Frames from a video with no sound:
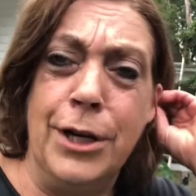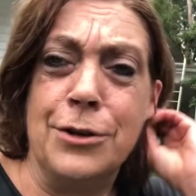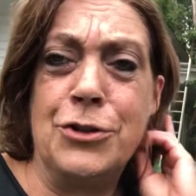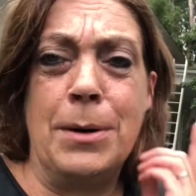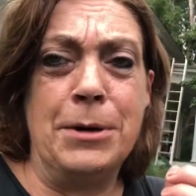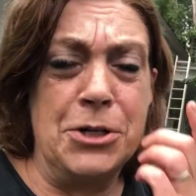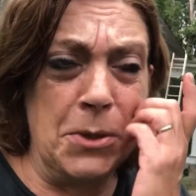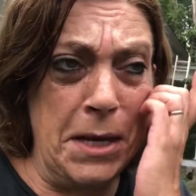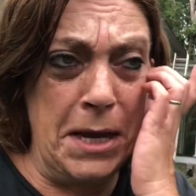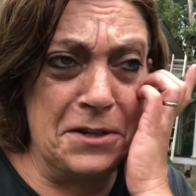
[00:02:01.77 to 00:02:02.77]
strawberry
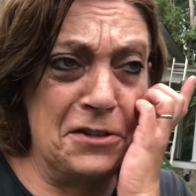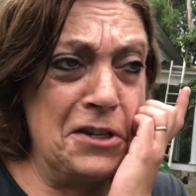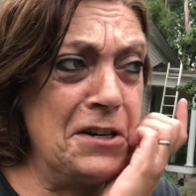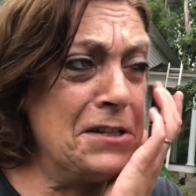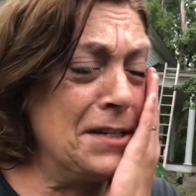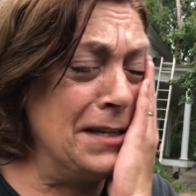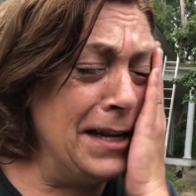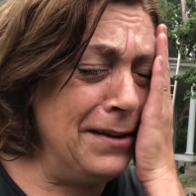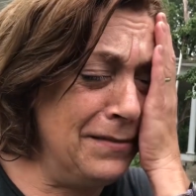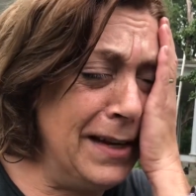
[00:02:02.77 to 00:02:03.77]
shortcake desserts in the
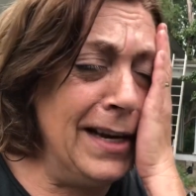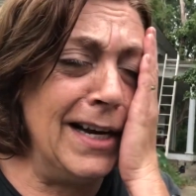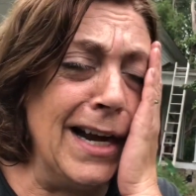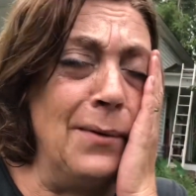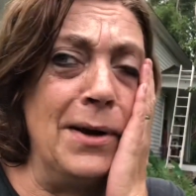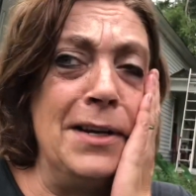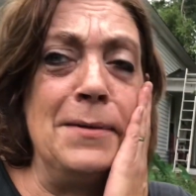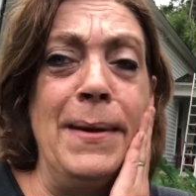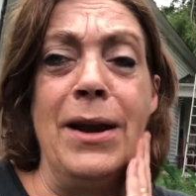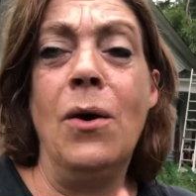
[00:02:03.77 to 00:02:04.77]
evening. I wanted
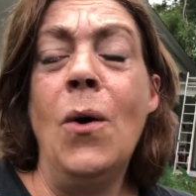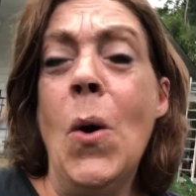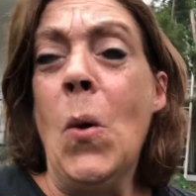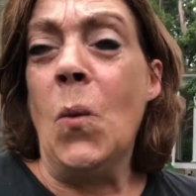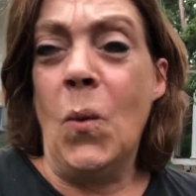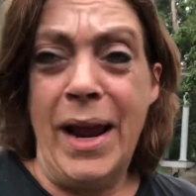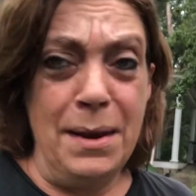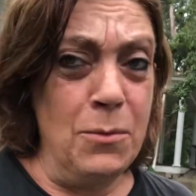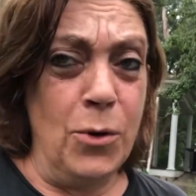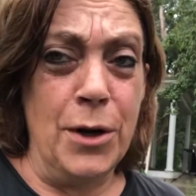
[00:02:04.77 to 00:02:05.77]
to make way
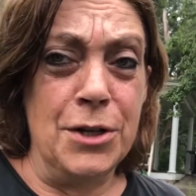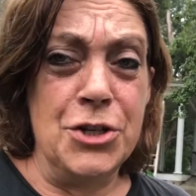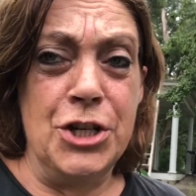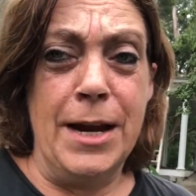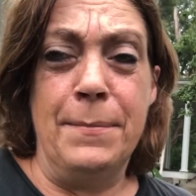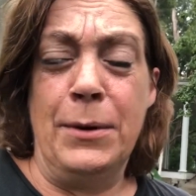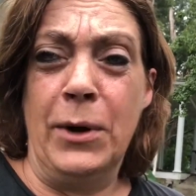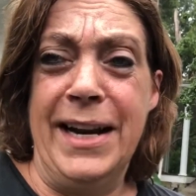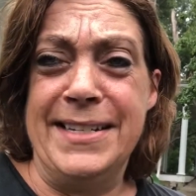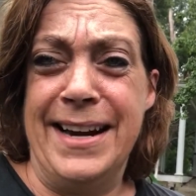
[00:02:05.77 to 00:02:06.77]
more jam than
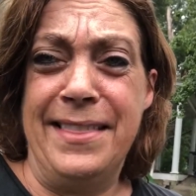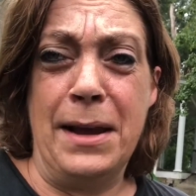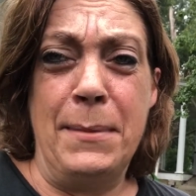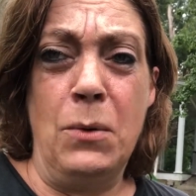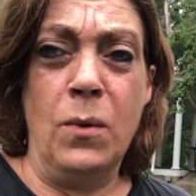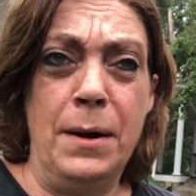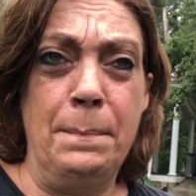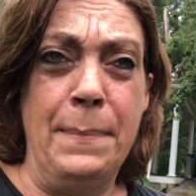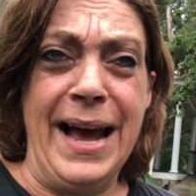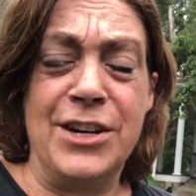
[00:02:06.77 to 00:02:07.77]
what I did. I think I made one
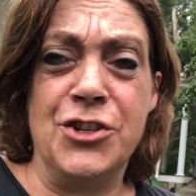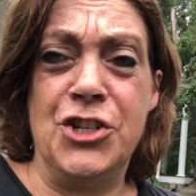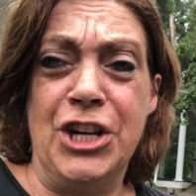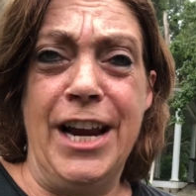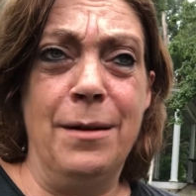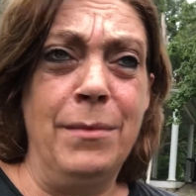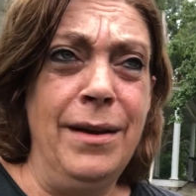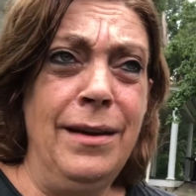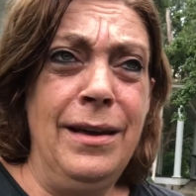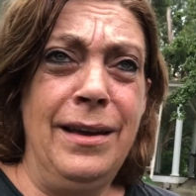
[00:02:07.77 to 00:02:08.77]
batch of jam,
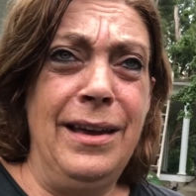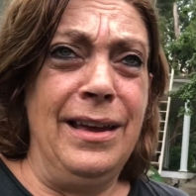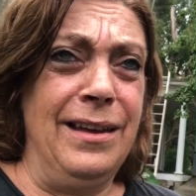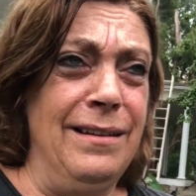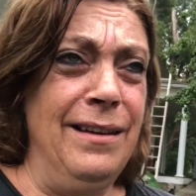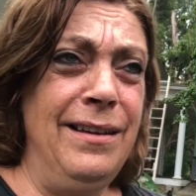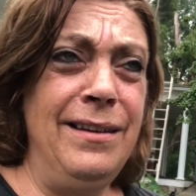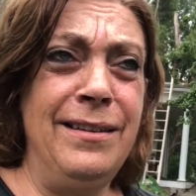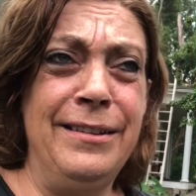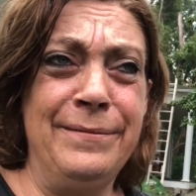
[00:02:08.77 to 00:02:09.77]
and
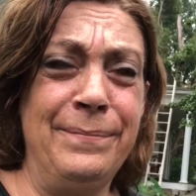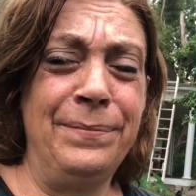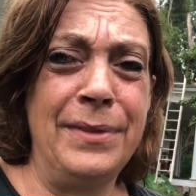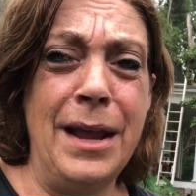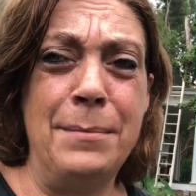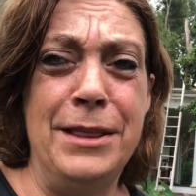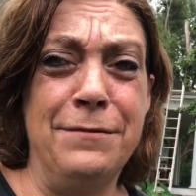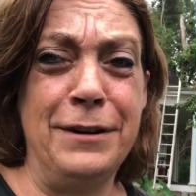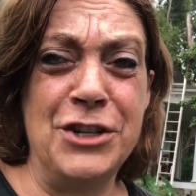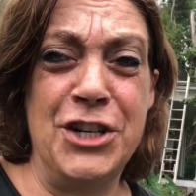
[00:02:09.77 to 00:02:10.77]
I mean the
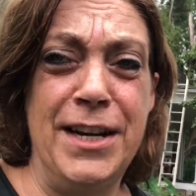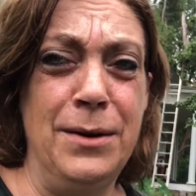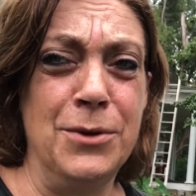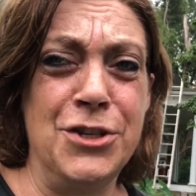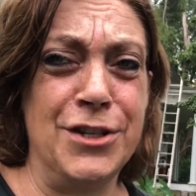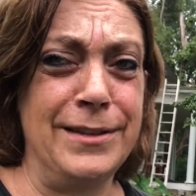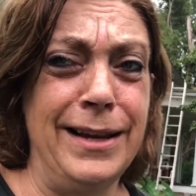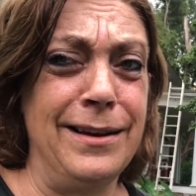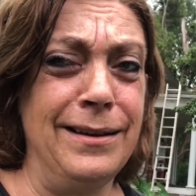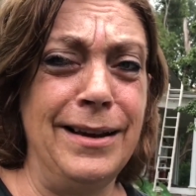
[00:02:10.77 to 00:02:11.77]
fresh eating was just
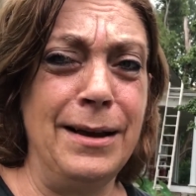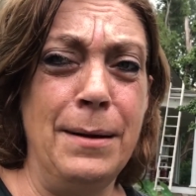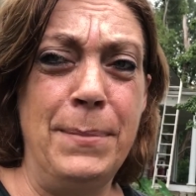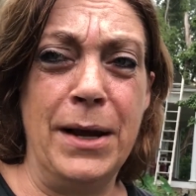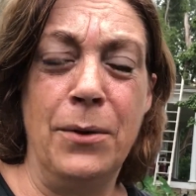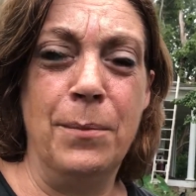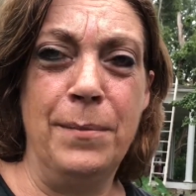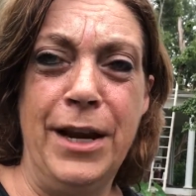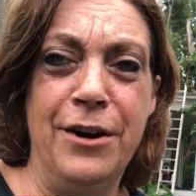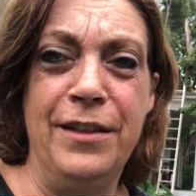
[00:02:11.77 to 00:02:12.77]
like picking them
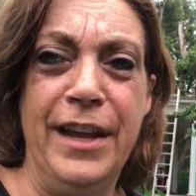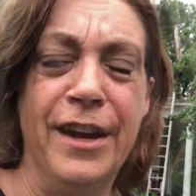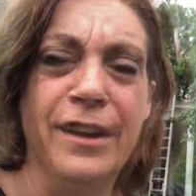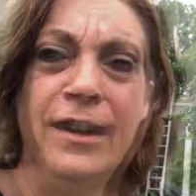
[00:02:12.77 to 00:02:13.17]
here and there.